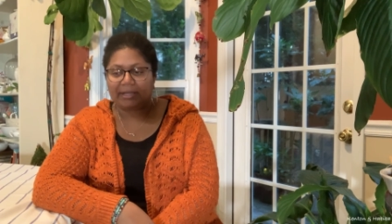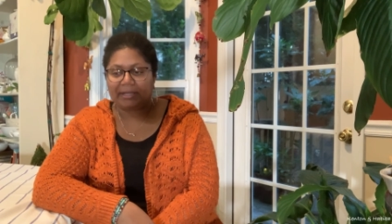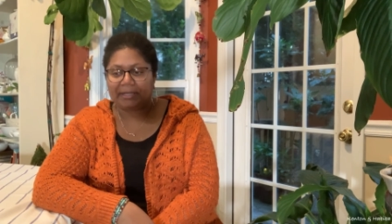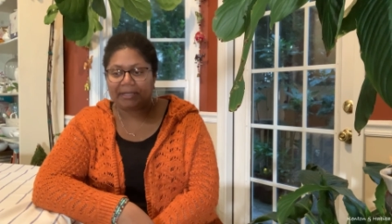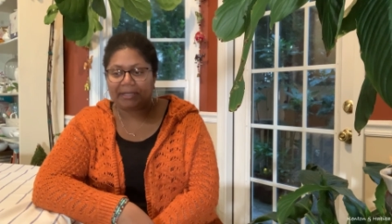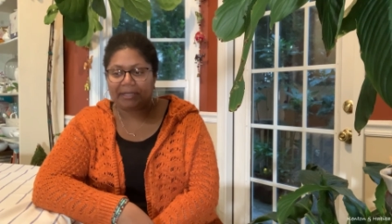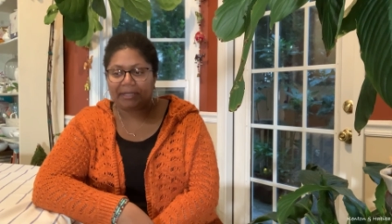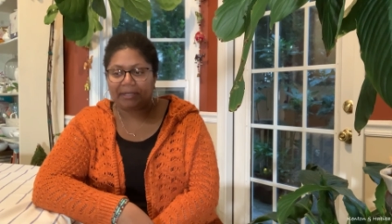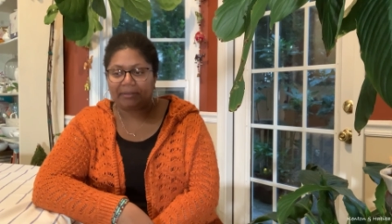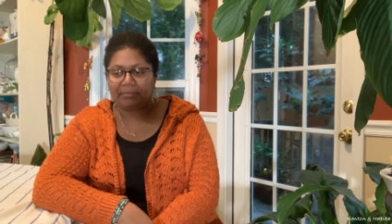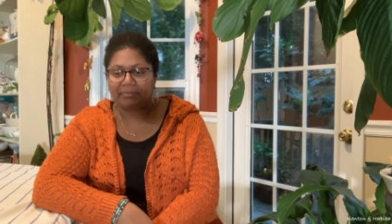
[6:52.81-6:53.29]

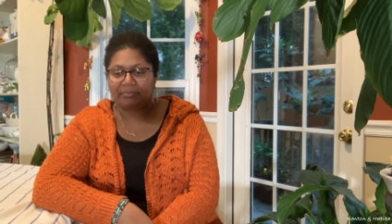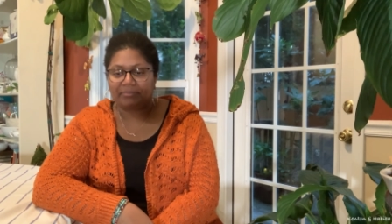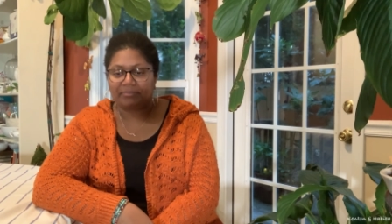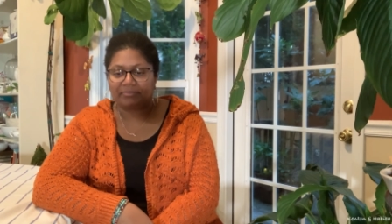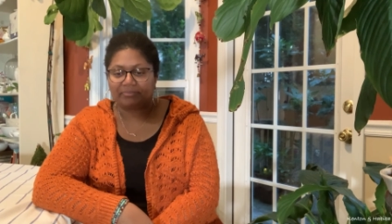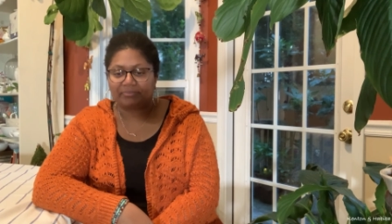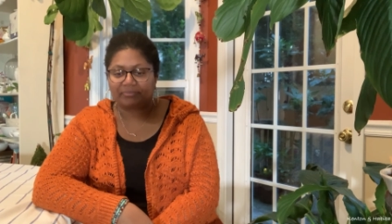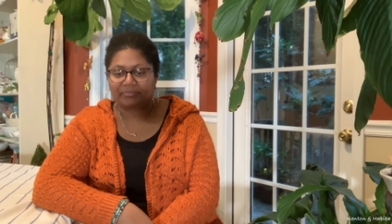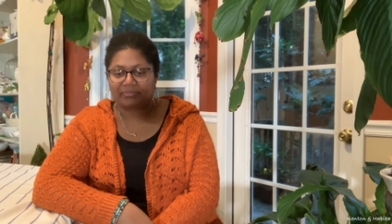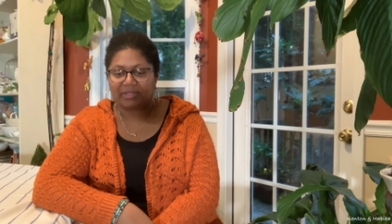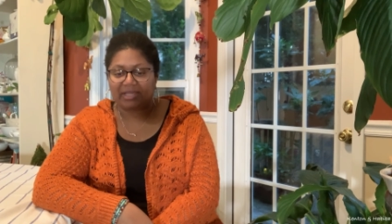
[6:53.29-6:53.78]

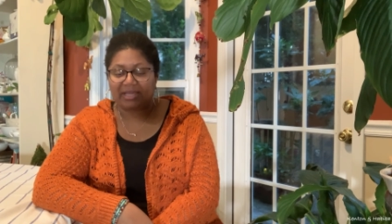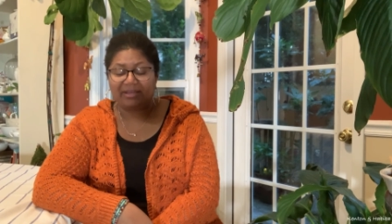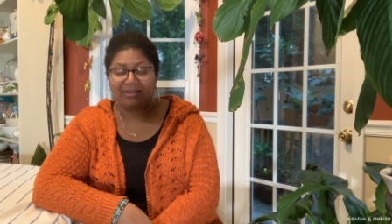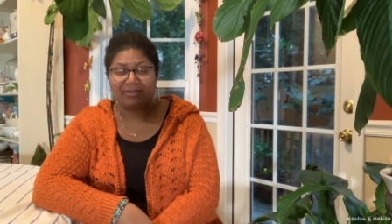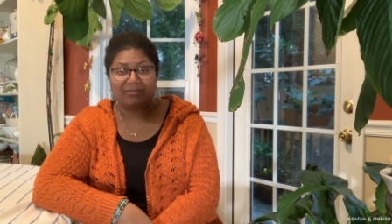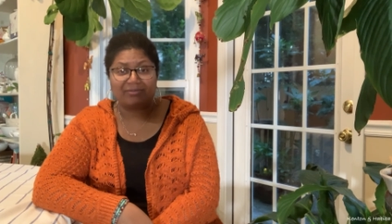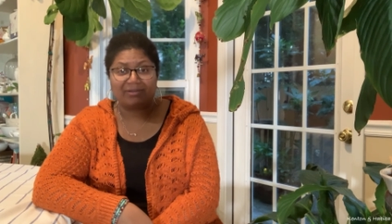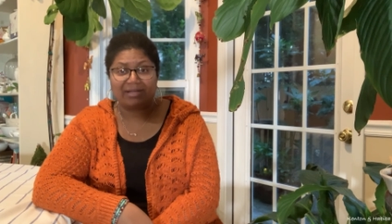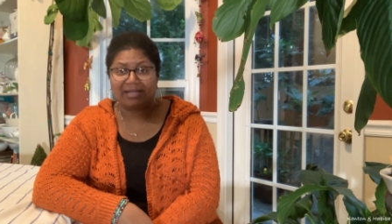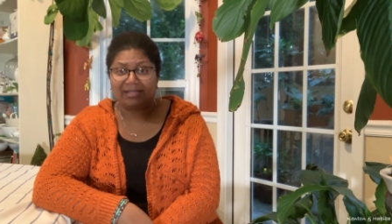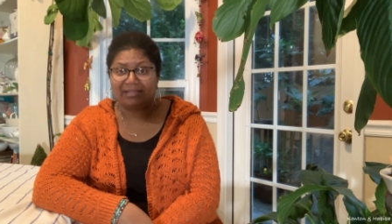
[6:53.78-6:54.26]
Um, I
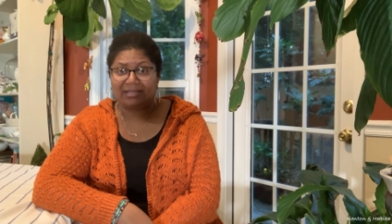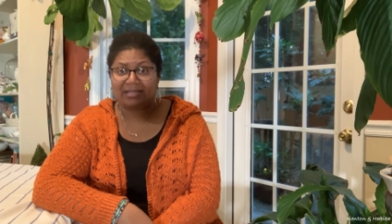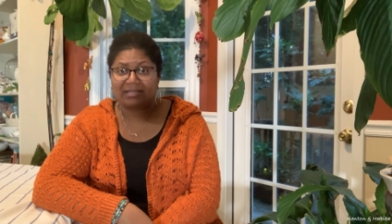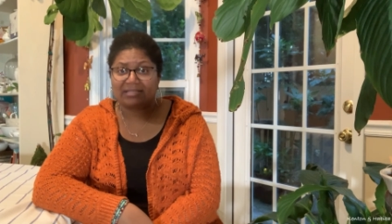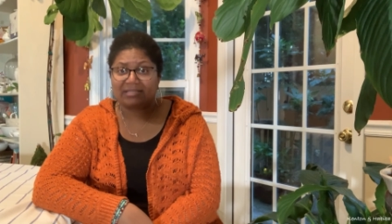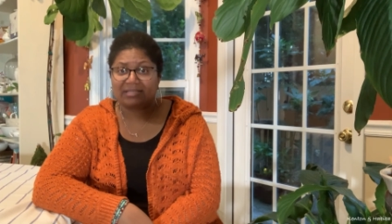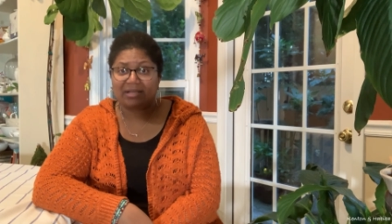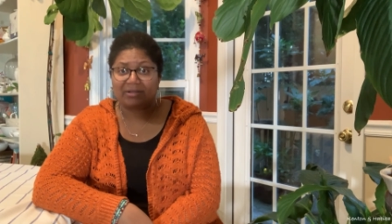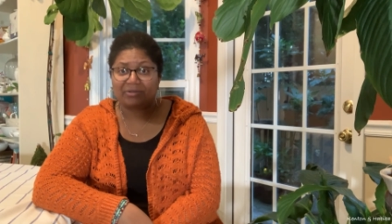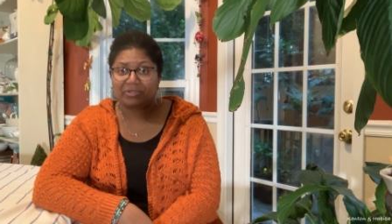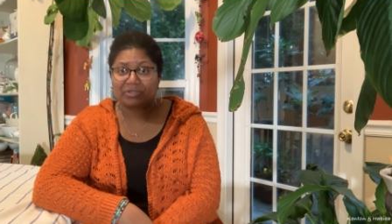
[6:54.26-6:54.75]
know, right? That
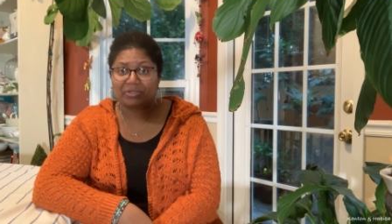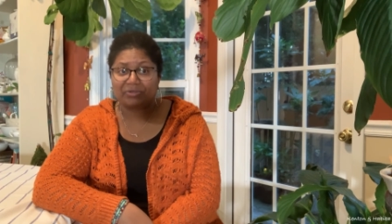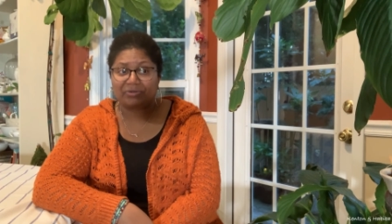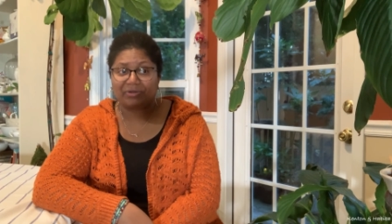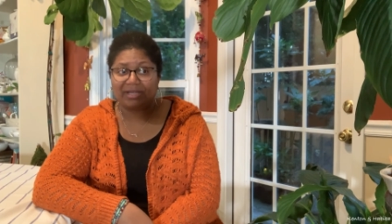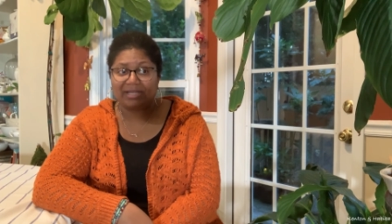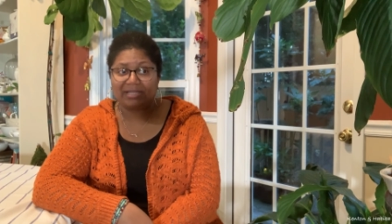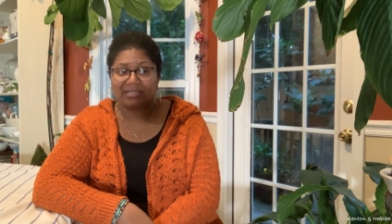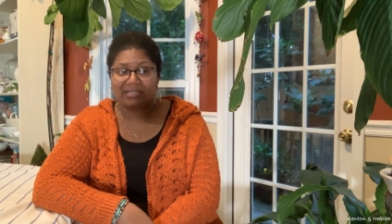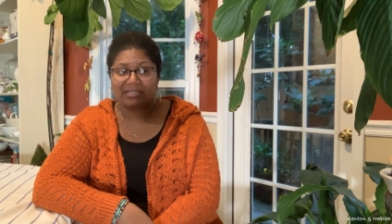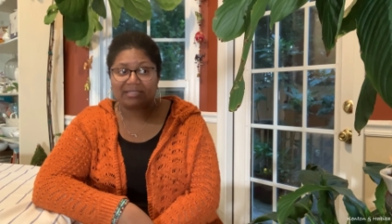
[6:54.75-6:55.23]
sounds
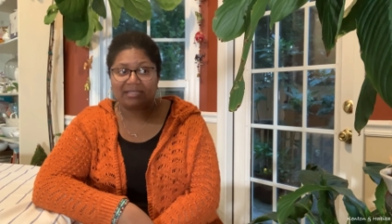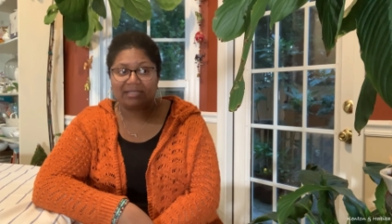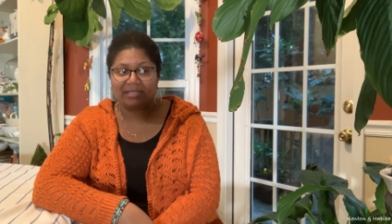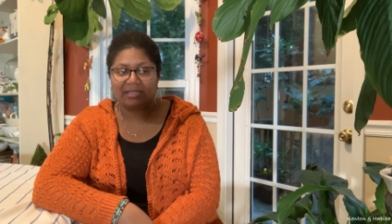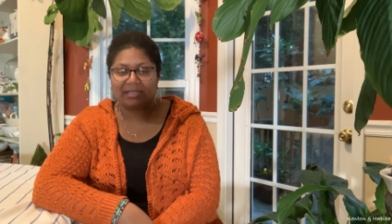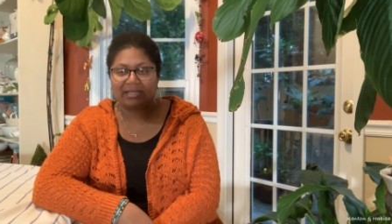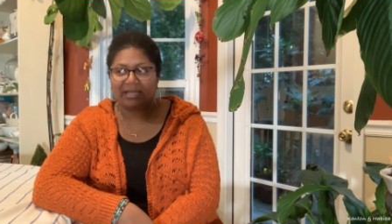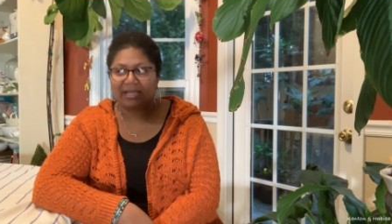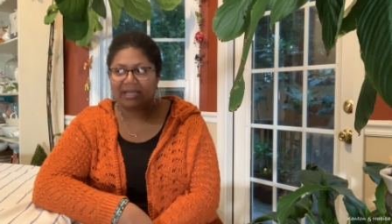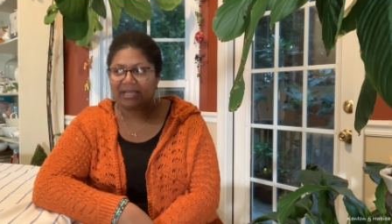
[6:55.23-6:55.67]
crazy.